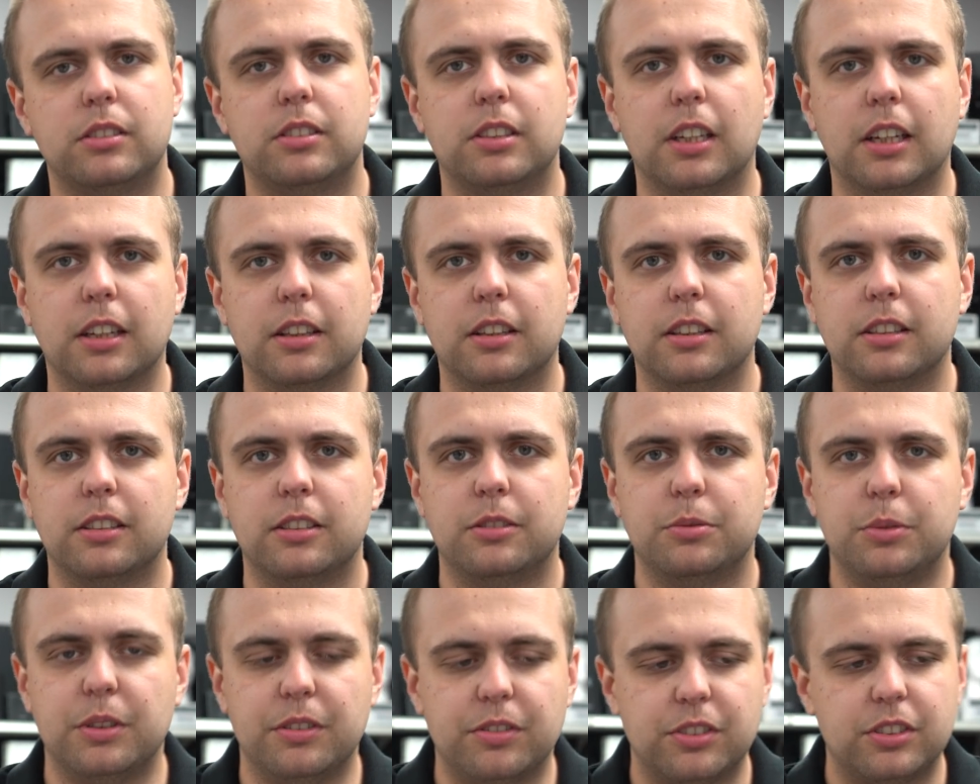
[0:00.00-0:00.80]
that
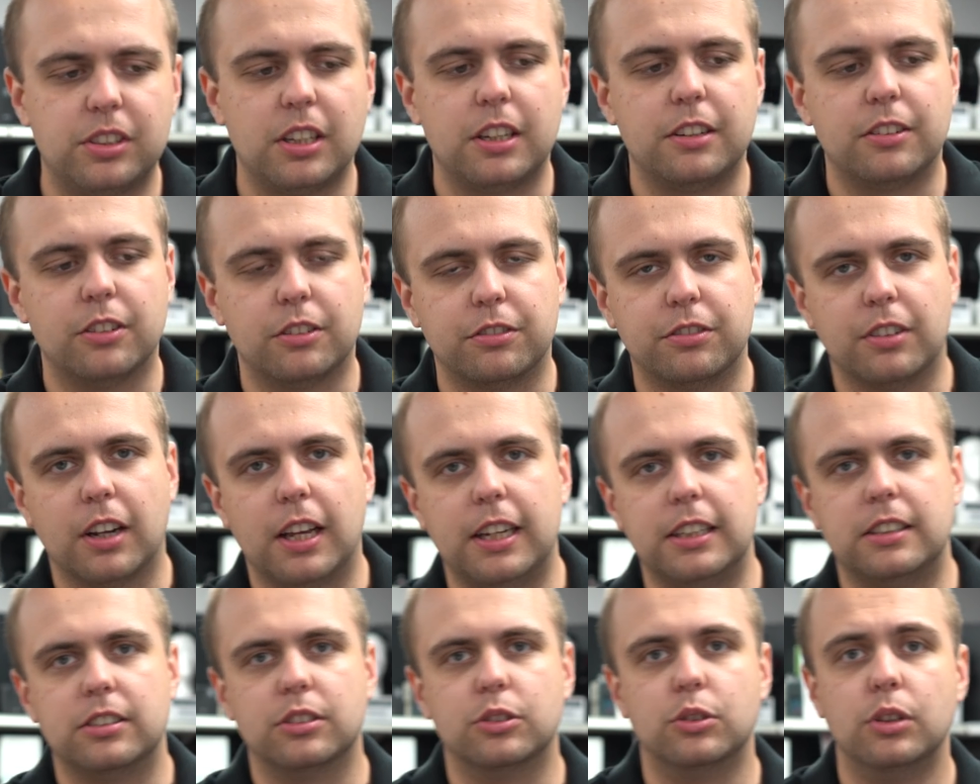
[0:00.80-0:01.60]
we've seen of
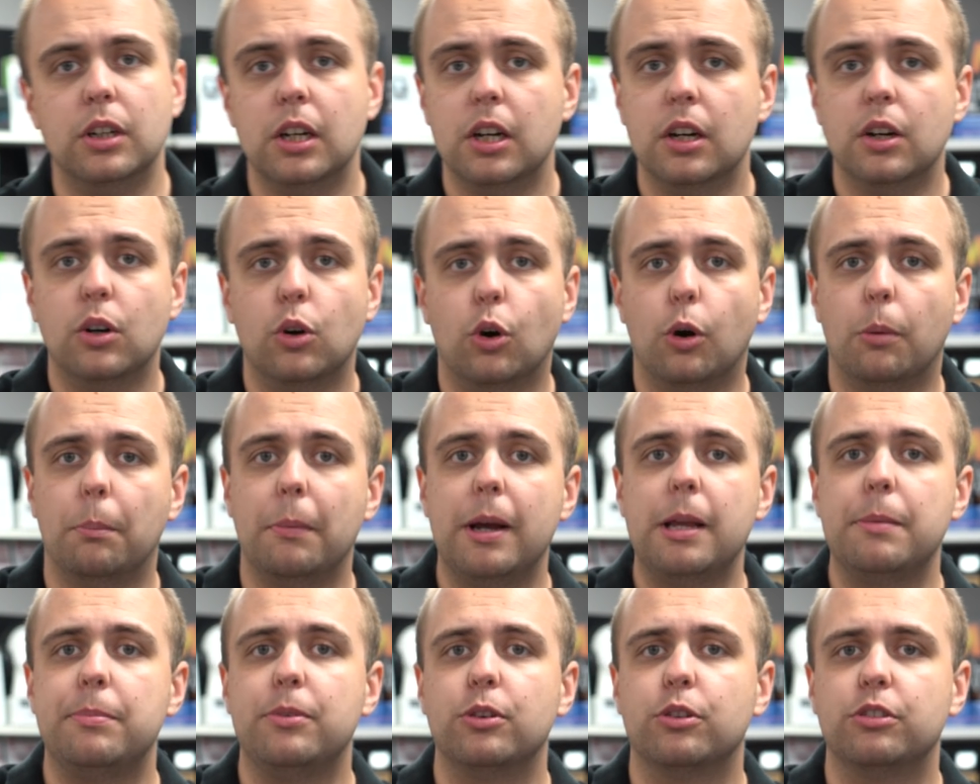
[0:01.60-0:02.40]
late, or
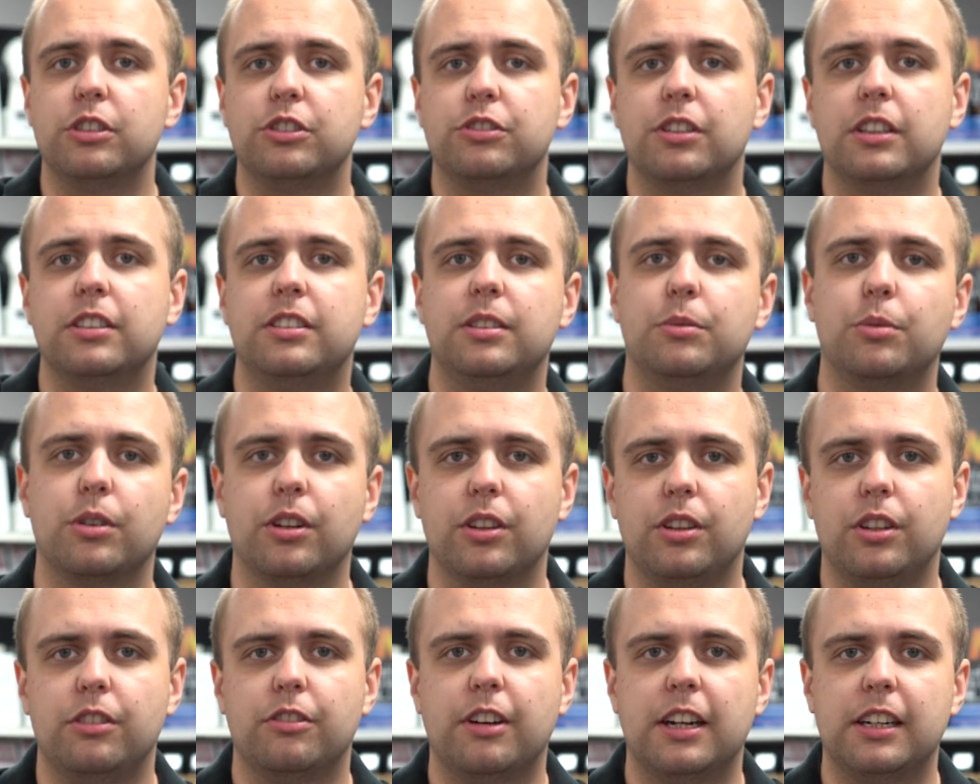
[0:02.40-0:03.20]
maybe you're interested in one
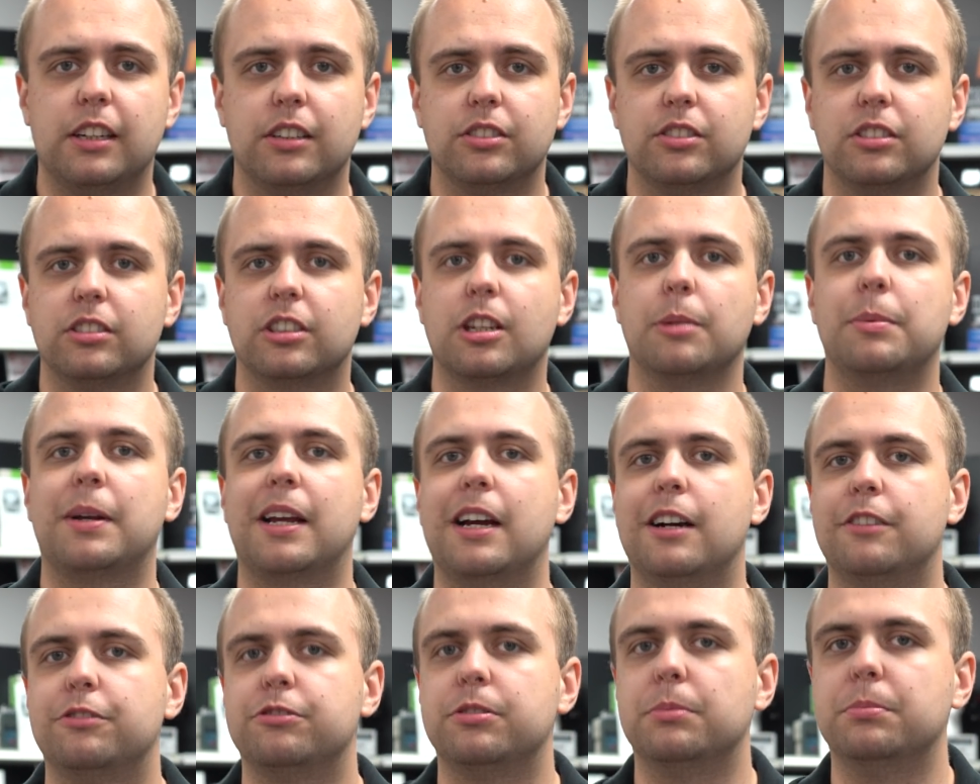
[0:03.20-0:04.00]
of the radios that's
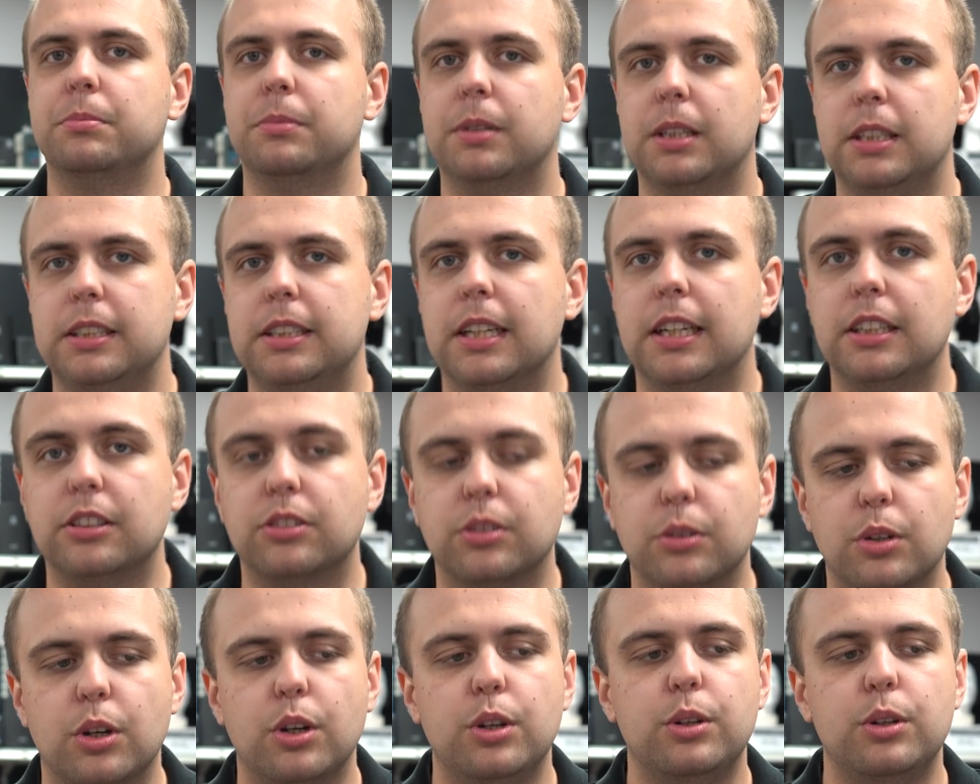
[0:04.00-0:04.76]
coming out from Yaesu.